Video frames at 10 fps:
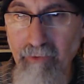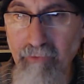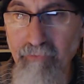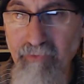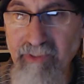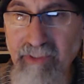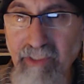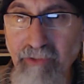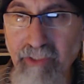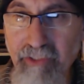to fix the
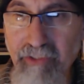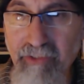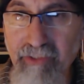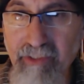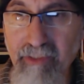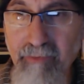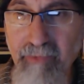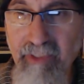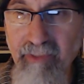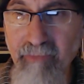education system,
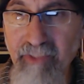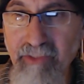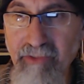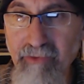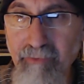administer